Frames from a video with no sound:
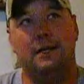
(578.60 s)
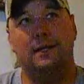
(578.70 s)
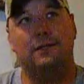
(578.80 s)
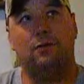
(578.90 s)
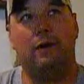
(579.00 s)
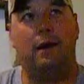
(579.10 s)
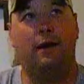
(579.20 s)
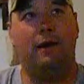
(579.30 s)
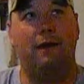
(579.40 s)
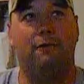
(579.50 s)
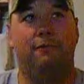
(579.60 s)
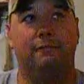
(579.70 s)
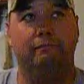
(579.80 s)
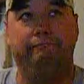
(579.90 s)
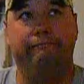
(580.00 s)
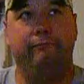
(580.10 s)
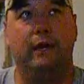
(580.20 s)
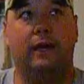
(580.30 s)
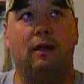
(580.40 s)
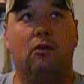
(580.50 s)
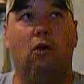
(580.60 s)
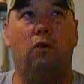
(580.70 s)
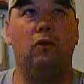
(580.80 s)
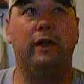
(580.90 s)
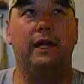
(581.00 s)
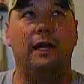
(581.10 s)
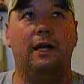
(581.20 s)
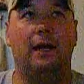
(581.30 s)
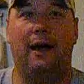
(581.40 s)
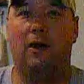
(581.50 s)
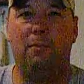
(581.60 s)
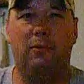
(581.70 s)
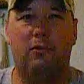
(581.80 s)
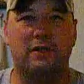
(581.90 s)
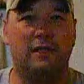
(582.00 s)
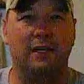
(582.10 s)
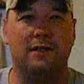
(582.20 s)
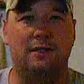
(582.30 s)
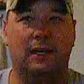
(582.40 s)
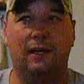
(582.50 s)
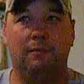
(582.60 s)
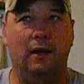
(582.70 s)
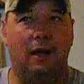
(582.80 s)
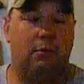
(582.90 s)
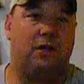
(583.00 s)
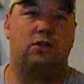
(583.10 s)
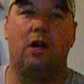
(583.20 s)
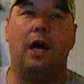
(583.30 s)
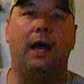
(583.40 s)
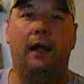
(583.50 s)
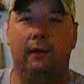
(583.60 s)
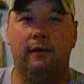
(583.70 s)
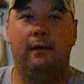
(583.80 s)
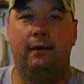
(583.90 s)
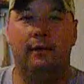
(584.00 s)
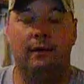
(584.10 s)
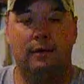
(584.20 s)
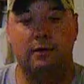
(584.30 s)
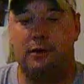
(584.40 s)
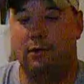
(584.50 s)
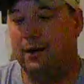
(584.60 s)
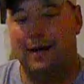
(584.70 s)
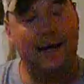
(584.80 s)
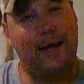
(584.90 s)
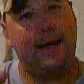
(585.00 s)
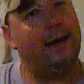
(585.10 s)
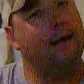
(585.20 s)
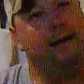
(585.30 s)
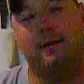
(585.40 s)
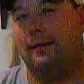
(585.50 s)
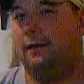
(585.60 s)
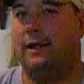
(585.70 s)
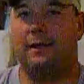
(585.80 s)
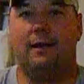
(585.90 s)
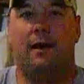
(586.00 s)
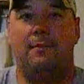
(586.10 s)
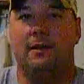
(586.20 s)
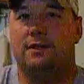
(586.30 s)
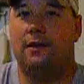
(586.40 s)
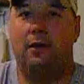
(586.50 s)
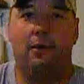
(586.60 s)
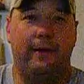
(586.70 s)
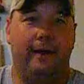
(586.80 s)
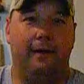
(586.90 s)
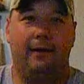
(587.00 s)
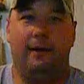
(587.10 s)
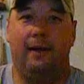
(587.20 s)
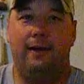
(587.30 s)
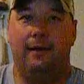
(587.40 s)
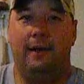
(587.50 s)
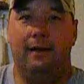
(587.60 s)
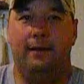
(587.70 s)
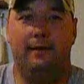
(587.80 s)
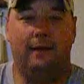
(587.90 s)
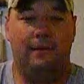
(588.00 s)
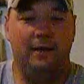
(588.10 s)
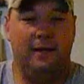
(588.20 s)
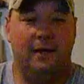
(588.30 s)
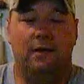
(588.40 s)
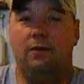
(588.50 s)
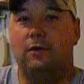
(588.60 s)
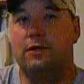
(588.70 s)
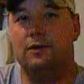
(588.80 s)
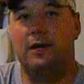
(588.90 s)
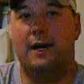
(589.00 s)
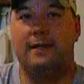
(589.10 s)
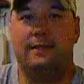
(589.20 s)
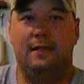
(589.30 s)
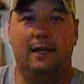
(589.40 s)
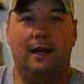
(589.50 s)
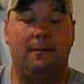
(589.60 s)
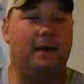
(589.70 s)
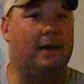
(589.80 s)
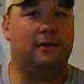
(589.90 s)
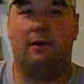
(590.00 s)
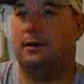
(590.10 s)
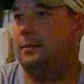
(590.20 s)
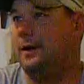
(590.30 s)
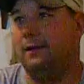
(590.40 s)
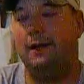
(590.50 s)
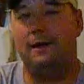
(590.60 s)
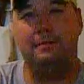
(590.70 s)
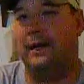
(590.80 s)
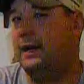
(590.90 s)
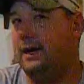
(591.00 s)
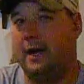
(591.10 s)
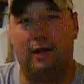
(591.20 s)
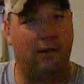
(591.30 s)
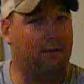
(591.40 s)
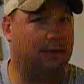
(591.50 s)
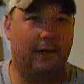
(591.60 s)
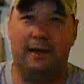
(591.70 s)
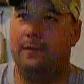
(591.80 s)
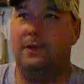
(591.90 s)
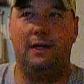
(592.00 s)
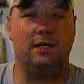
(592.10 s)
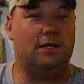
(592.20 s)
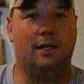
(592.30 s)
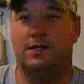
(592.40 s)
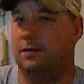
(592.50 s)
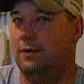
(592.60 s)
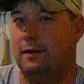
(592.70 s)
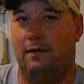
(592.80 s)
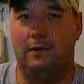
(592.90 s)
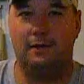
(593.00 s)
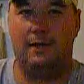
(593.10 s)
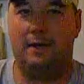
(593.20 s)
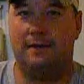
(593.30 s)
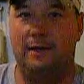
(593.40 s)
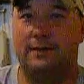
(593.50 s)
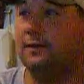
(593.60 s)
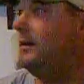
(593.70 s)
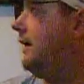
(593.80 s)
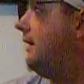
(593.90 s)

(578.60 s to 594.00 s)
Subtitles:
things where if it can only help or stay the same, I'm going to try it. So, hey, let the comments go, man. Let me hear what you guys think. I'm not talking about a lead ban. I love lead ammunition. I shoot it all the time. I still